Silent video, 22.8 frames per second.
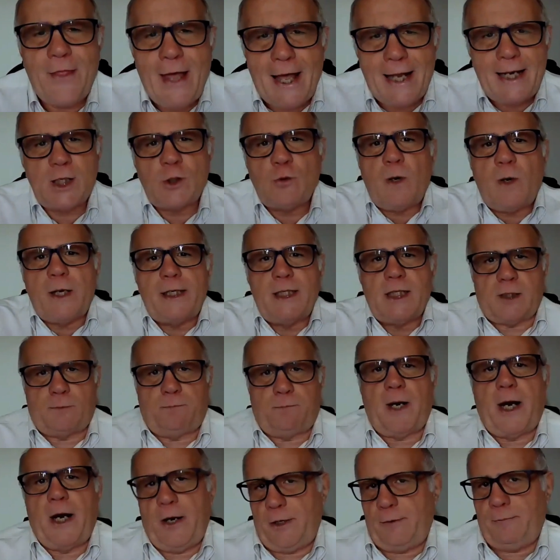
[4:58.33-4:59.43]
That is what
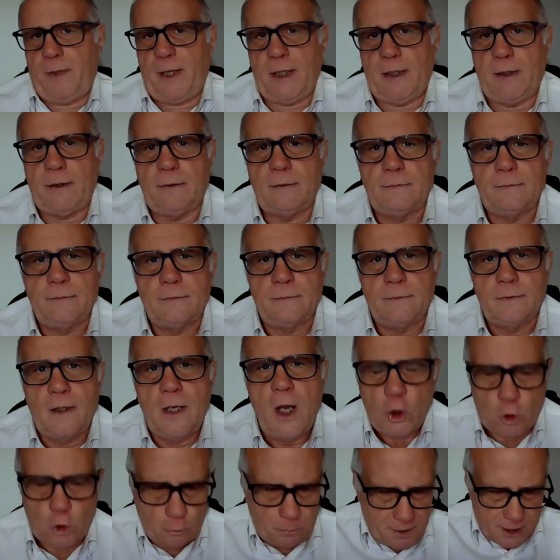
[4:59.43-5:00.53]
inspired me.
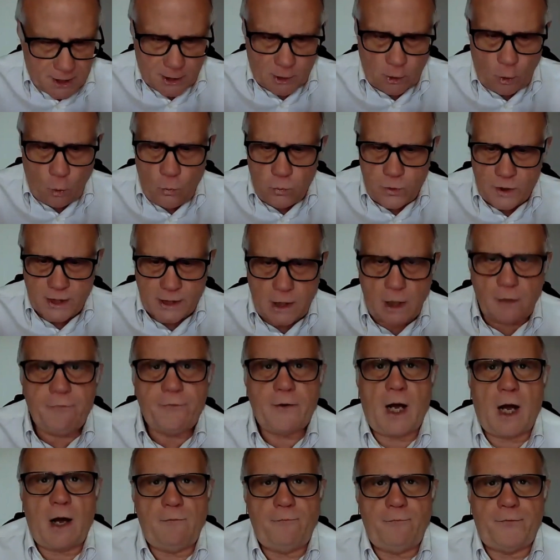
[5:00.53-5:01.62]
to be so
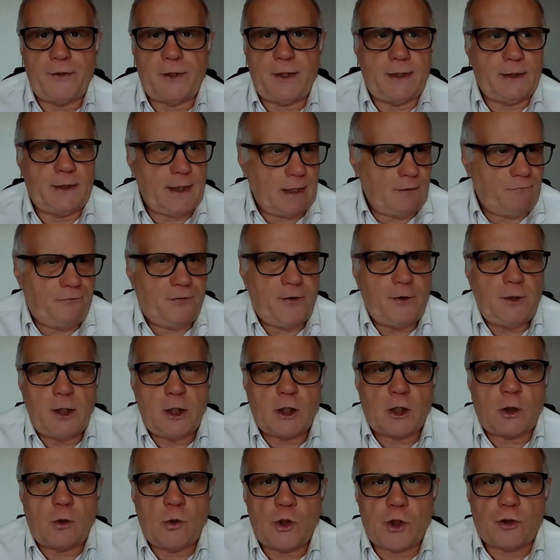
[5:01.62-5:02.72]
self-confident and
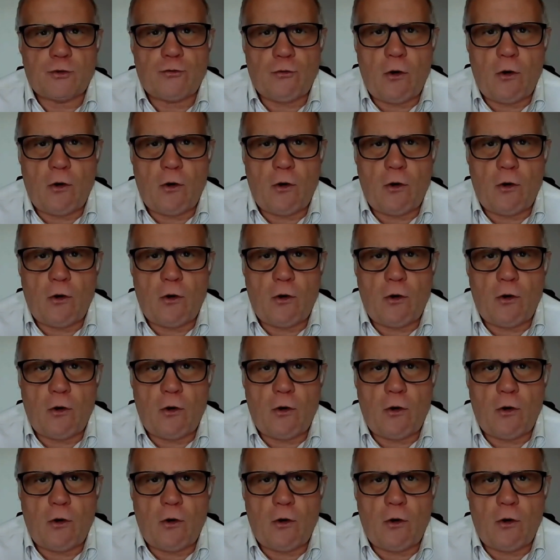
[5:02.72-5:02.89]
feeling so